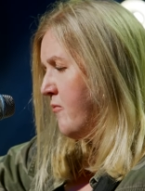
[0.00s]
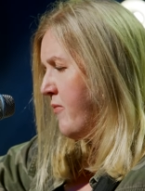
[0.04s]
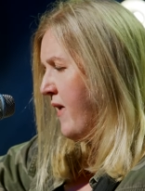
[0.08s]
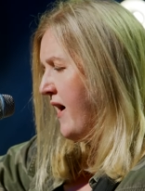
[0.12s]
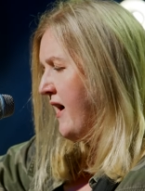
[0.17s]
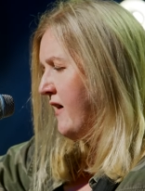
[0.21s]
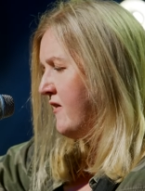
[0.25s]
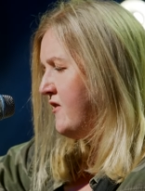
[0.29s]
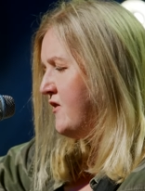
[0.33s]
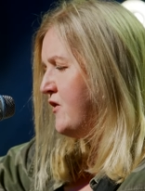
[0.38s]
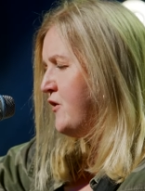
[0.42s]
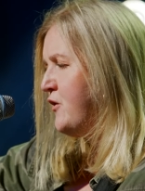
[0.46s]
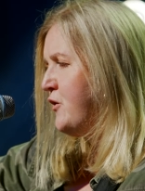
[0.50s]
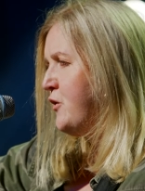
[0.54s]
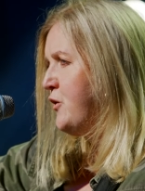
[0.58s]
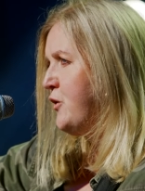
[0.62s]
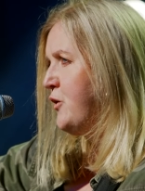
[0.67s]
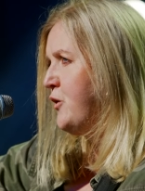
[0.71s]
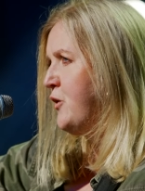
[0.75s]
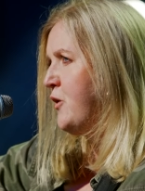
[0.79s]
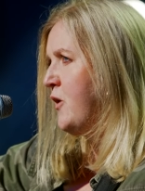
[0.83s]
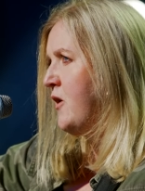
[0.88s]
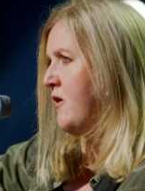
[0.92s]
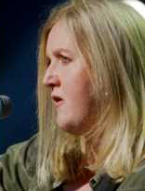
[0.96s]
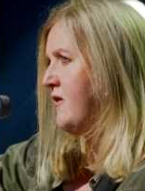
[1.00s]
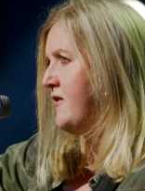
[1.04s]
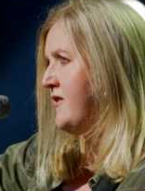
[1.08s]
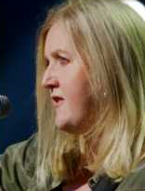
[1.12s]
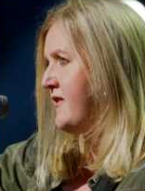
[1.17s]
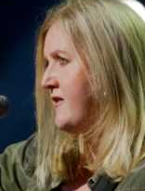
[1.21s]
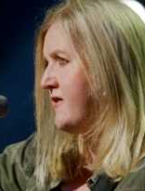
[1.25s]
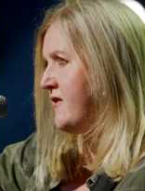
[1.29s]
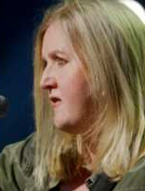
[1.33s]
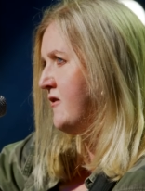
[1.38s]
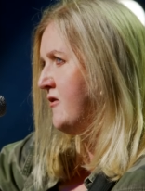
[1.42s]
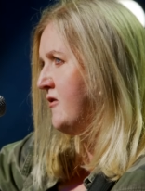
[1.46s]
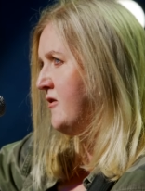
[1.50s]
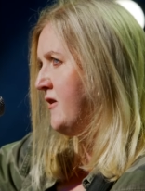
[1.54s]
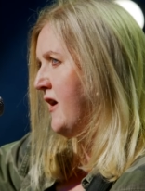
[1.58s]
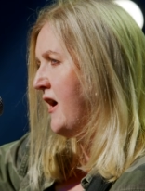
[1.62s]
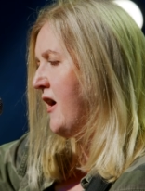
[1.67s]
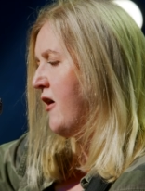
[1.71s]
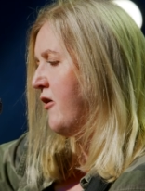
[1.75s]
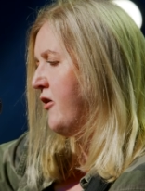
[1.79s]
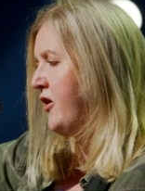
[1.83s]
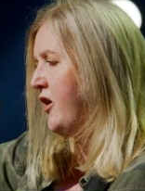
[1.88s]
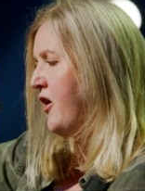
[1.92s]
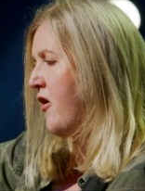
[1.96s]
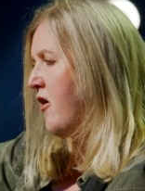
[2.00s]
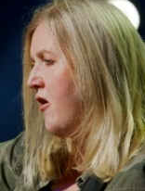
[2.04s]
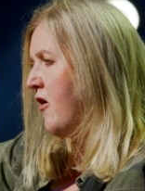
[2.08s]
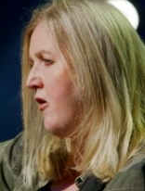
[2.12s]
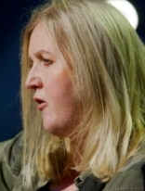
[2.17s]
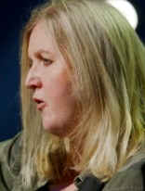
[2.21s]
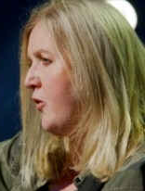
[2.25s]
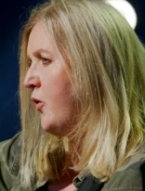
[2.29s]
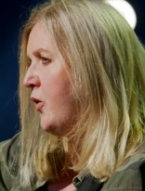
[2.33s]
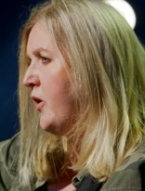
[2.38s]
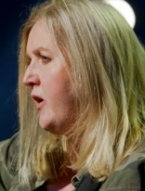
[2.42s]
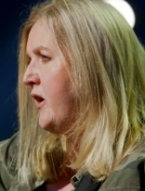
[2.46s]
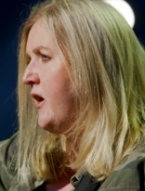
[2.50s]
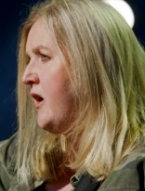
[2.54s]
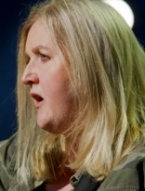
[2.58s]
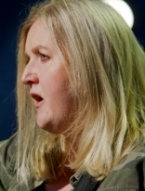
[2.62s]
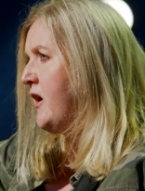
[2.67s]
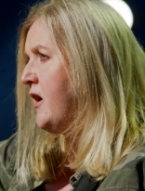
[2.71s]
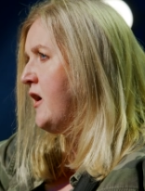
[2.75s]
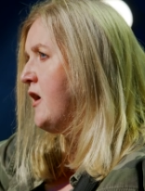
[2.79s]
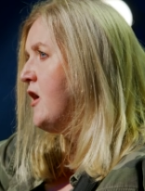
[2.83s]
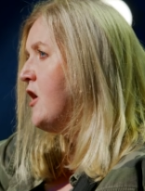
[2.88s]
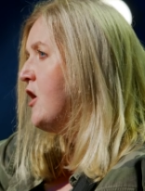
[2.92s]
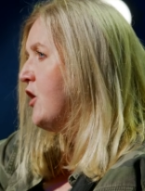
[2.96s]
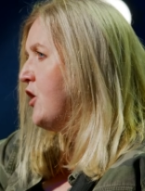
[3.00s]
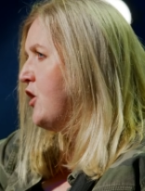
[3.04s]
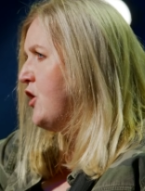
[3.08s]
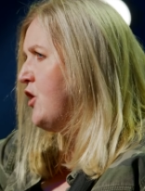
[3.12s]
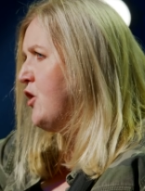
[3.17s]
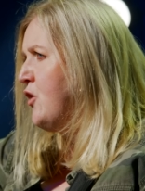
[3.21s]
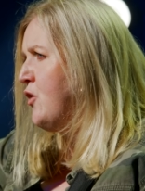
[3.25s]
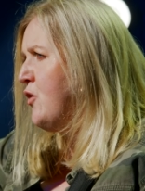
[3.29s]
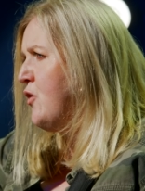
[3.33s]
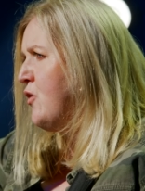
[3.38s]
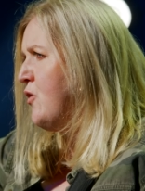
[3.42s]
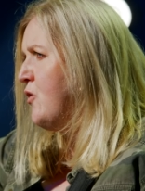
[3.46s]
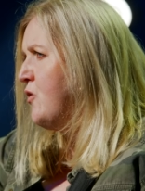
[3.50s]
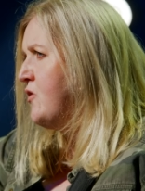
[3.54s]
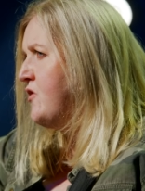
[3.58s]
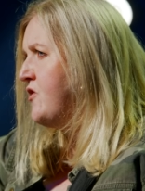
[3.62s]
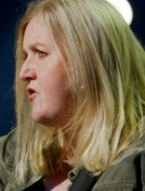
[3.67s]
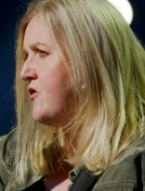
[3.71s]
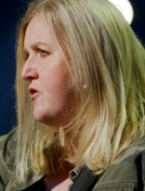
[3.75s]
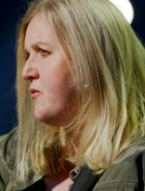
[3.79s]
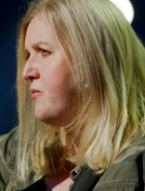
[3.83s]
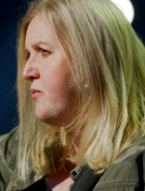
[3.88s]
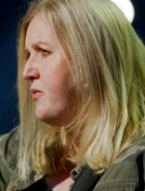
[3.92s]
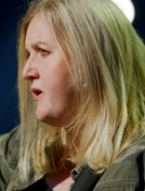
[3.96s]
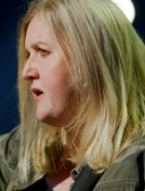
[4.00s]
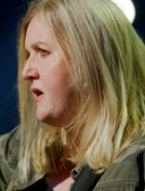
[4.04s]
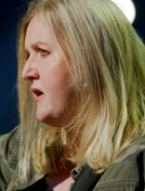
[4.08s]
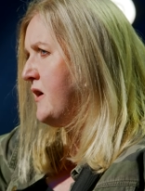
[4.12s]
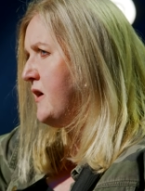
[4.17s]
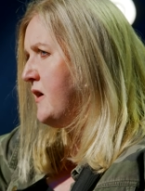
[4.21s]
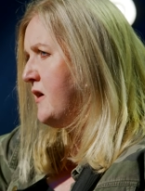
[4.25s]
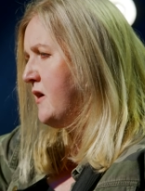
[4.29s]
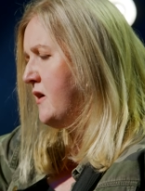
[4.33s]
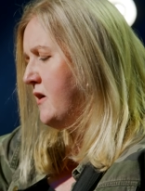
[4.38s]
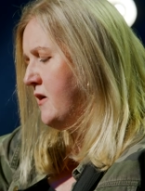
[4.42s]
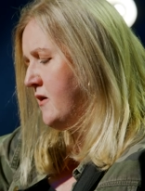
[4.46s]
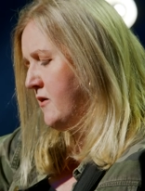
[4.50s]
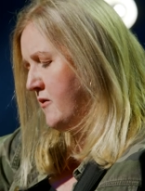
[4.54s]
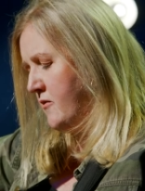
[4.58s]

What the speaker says: back to us and how young we used to be.